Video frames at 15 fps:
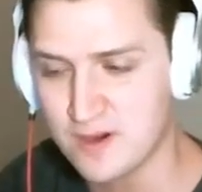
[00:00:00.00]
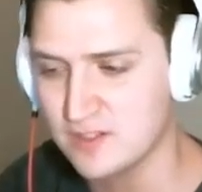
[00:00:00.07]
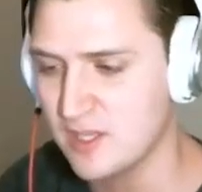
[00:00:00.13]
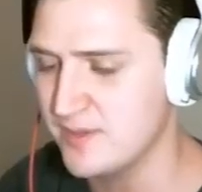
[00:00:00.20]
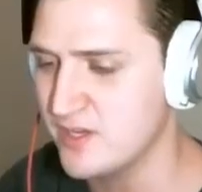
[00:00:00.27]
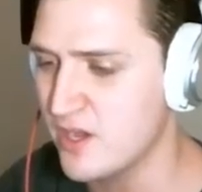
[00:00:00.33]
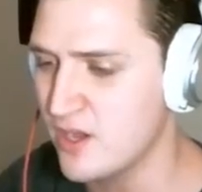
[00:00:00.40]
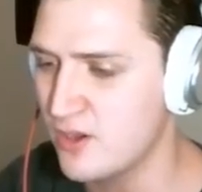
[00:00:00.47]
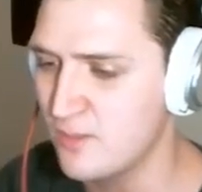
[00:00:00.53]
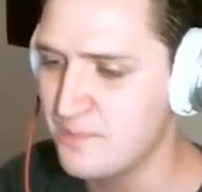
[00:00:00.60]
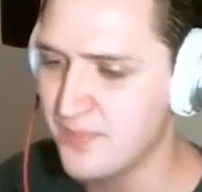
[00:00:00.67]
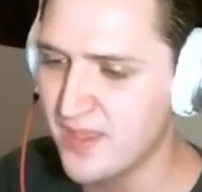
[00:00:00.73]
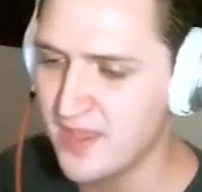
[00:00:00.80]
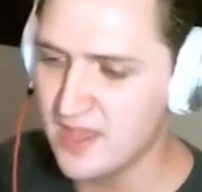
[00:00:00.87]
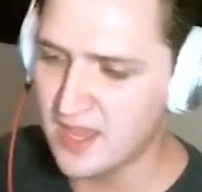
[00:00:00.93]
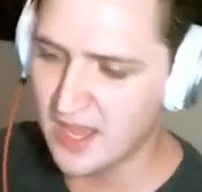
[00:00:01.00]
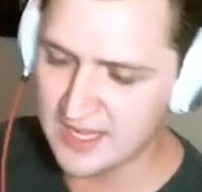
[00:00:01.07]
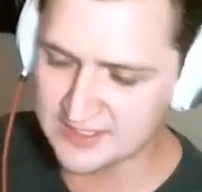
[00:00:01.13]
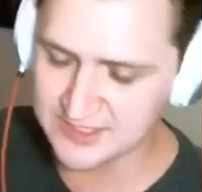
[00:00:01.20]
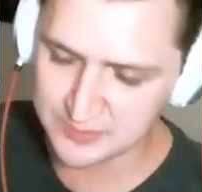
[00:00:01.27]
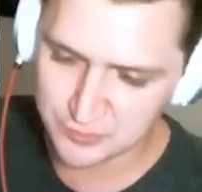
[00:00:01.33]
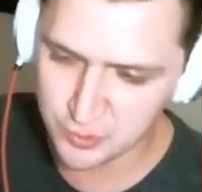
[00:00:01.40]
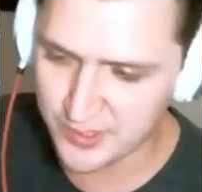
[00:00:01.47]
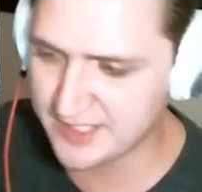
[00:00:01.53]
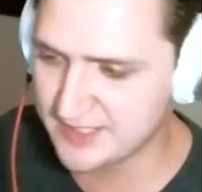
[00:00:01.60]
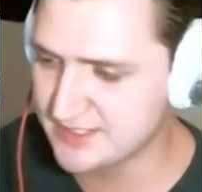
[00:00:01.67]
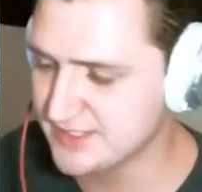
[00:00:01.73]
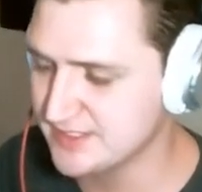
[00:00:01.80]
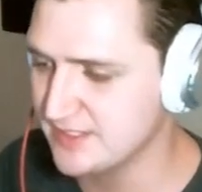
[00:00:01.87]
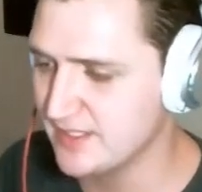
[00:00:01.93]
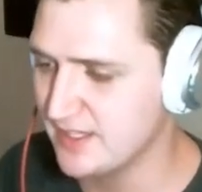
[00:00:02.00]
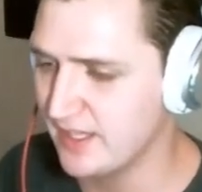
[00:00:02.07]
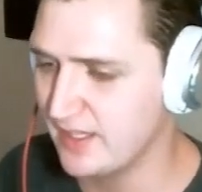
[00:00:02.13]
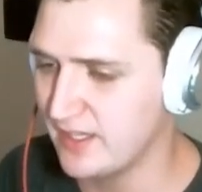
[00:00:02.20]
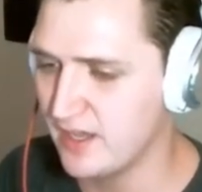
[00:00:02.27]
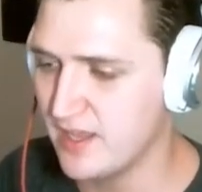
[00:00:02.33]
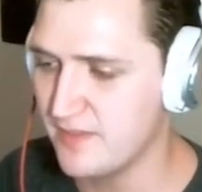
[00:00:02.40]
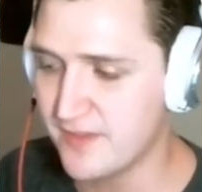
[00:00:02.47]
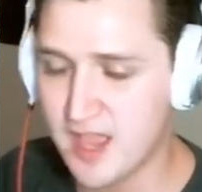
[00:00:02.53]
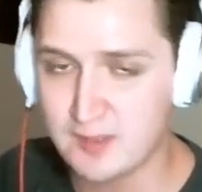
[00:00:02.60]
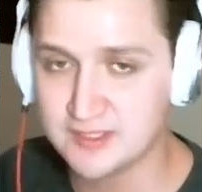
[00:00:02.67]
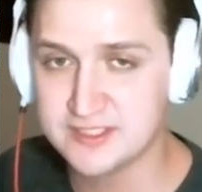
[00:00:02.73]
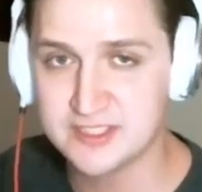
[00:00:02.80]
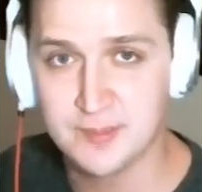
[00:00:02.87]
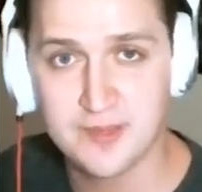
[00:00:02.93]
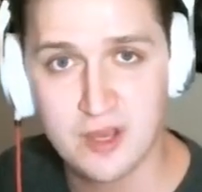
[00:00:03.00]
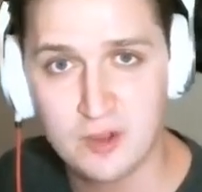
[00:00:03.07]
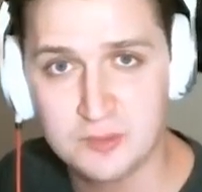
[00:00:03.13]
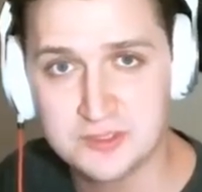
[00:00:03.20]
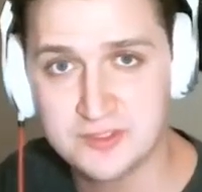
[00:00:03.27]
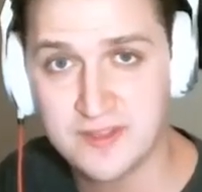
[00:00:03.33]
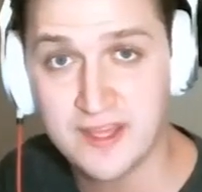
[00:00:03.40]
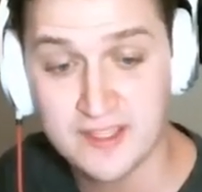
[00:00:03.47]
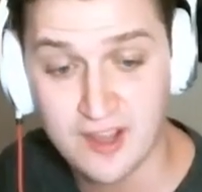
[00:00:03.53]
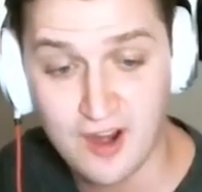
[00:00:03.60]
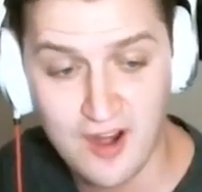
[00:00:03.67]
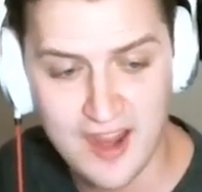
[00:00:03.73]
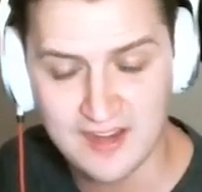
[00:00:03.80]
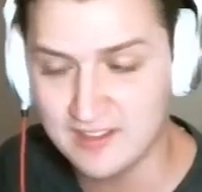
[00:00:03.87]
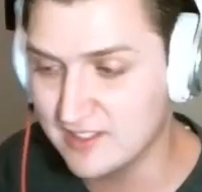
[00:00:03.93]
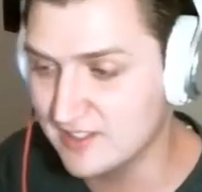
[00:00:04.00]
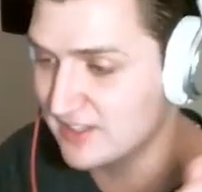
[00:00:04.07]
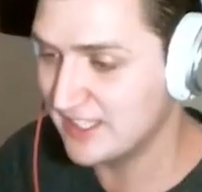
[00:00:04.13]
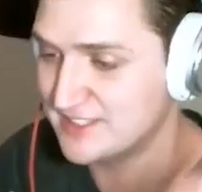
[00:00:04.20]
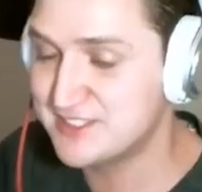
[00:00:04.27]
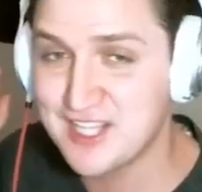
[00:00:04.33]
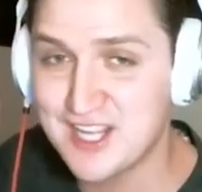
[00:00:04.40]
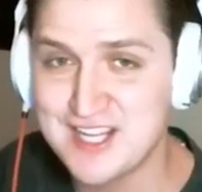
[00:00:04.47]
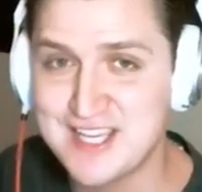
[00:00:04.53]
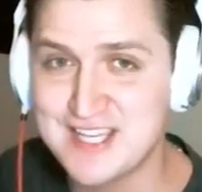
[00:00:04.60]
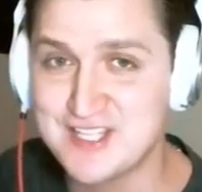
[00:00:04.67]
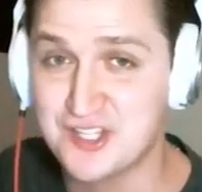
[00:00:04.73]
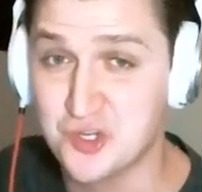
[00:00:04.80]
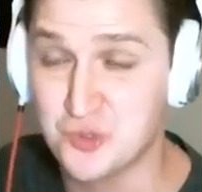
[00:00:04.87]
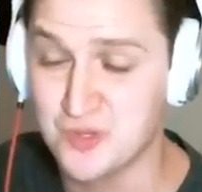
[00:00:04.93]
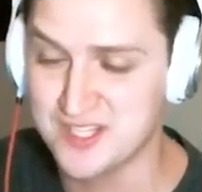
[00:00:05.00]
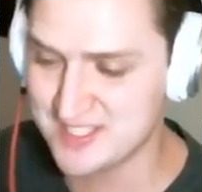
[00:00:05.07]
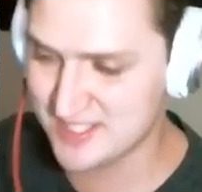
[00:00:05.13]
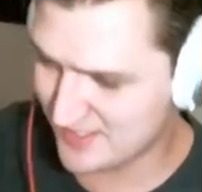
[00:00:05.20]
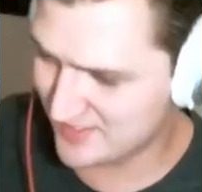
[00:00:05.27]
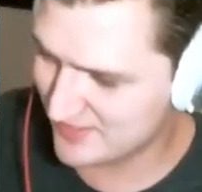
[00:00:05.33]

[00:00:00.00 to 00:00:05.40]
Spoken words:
Let me know some tweaks in the comments. Let me know what you think. All right, let's get to it.